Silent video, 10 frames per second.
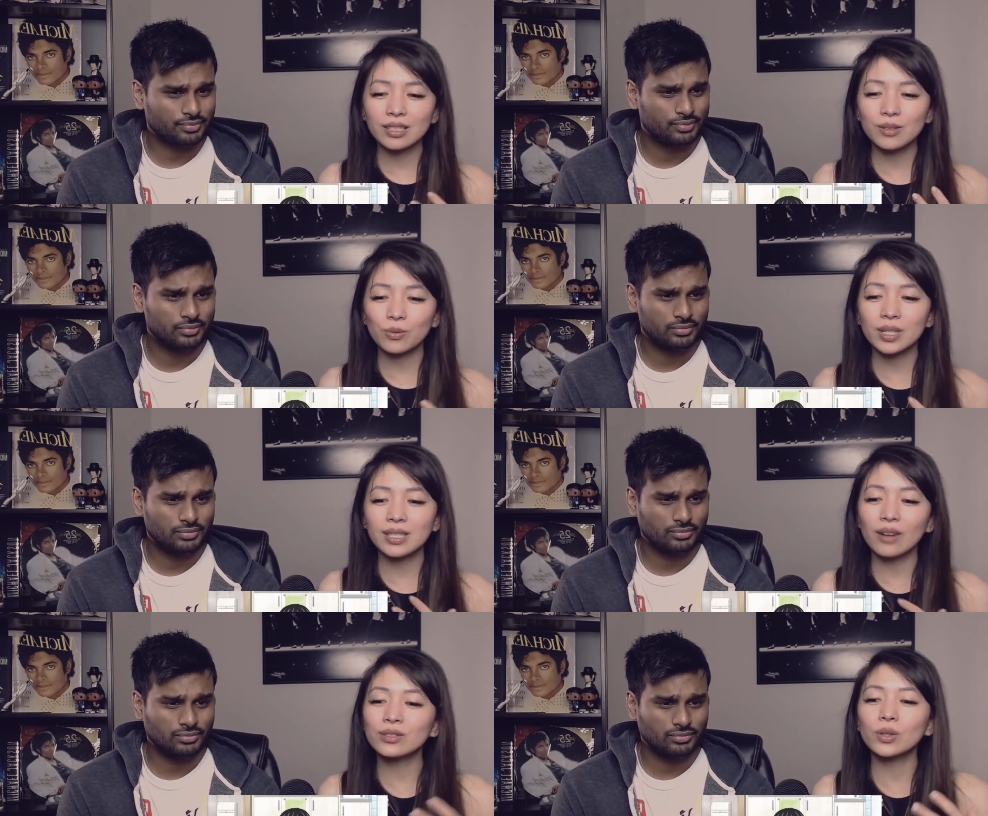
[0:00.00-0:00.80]

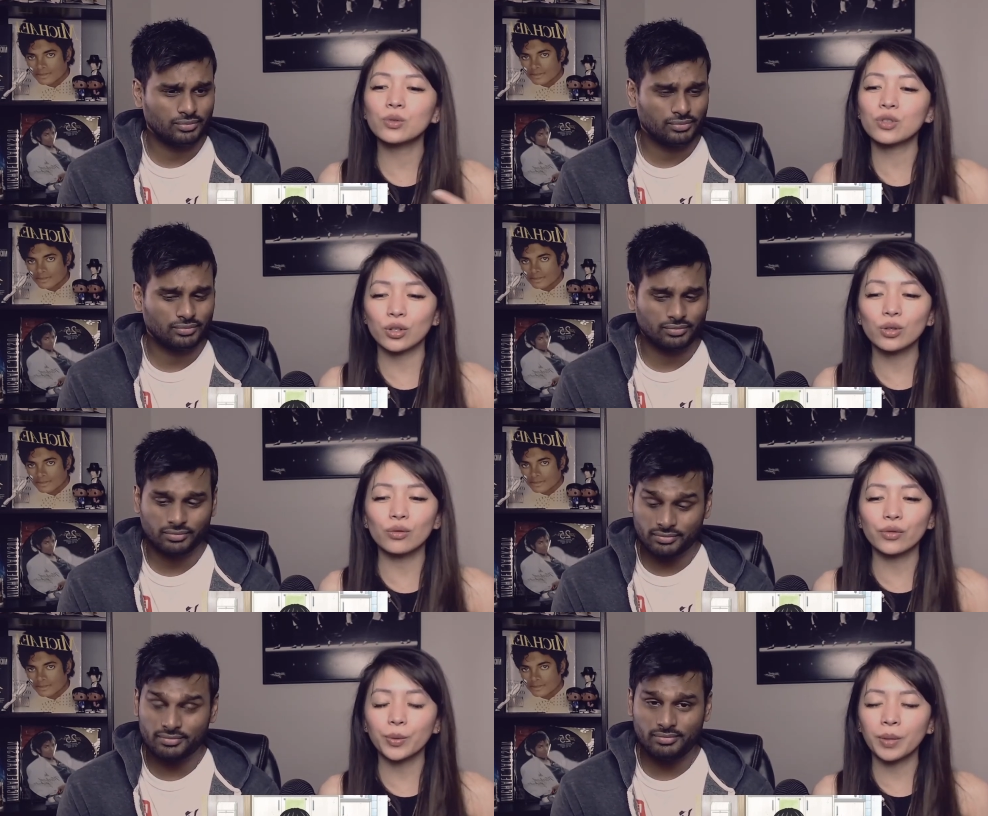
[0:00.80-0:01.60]
Speaker 1: resounds so true
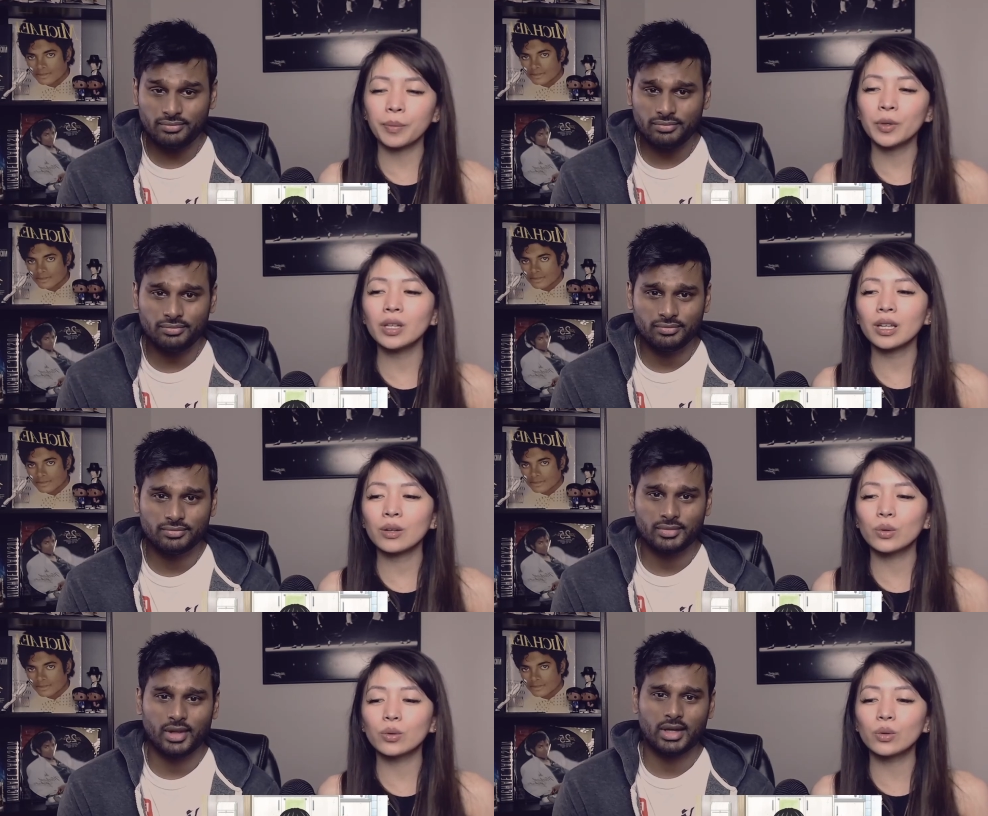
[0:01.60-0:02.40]
for people like
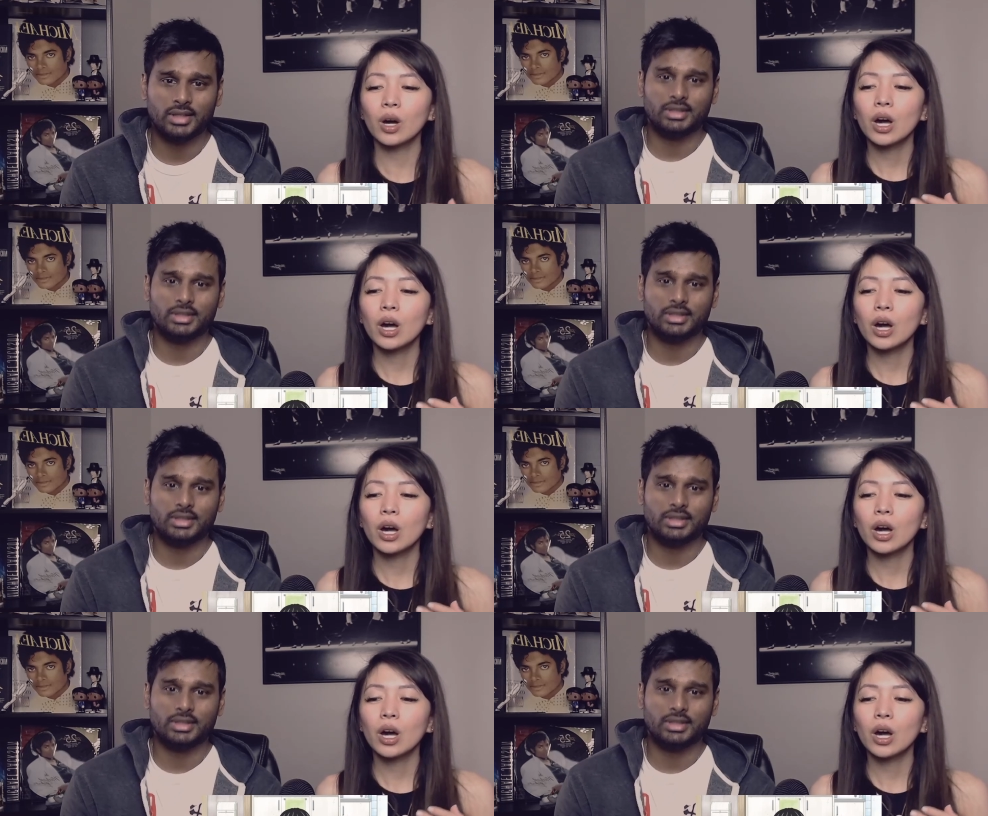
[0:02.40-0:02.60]
who